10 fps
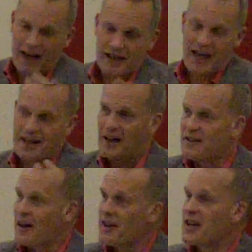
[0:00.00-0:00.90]
and again,
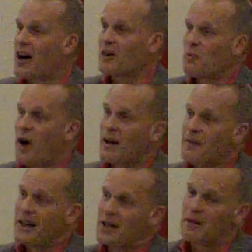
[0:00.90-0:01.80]
another young
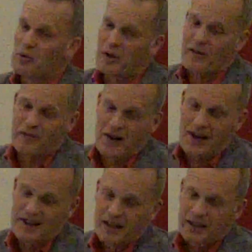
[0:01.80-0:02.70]
winemaker, Morley
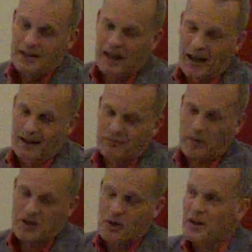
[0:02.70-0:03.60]
Frey,
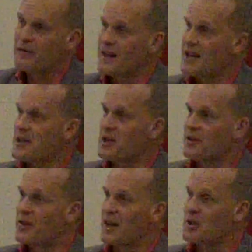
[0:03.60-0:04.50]
doing
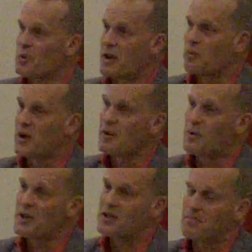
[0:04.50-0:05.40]
fantastic things
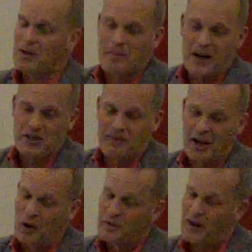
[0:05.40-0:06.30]
with some
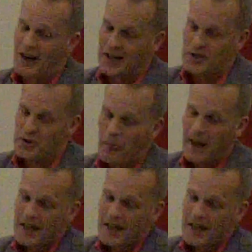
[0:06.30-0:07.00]
comparatively old vines.